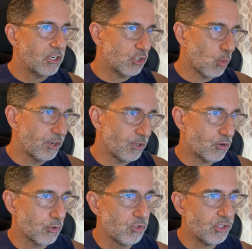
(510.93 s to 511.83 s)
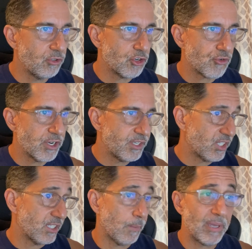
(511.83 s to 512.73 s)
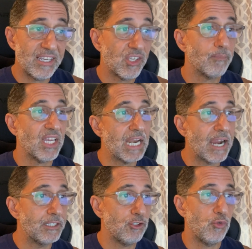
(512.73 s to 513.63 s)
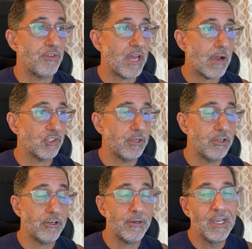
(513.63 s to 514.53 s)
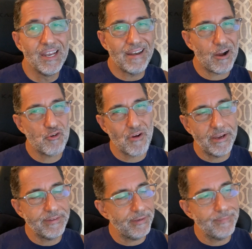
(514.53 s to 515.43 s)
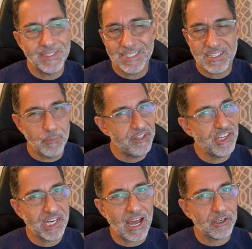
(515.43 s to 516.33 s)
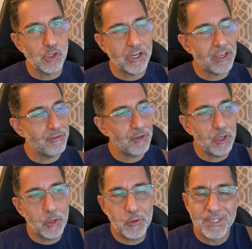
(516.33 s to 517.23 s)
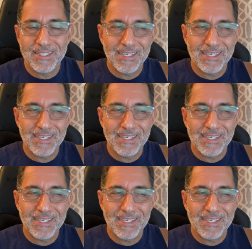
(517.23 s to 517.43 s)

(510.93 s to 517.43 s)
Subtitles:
Here's one in the cruise industry, says it pays up to $92,000 a year. Now, granted, some of these you got to look into.